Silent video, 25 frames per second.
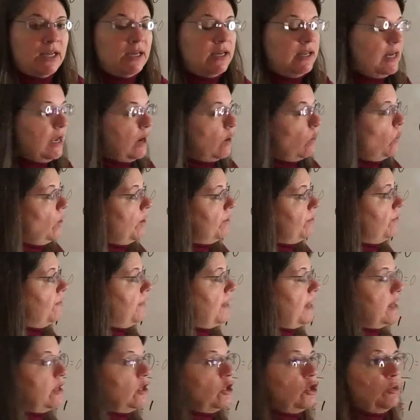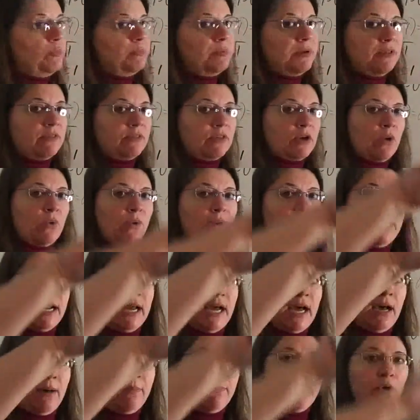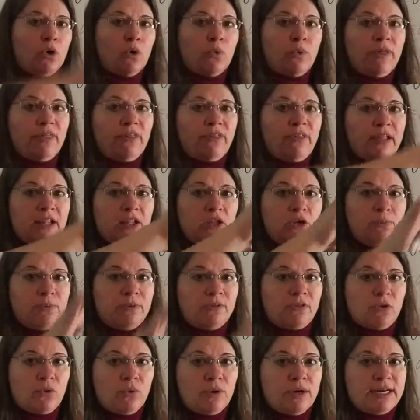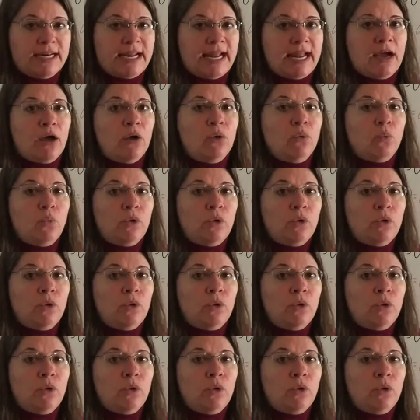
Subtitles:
Now, whether that loop is going up or whether that loop is going down,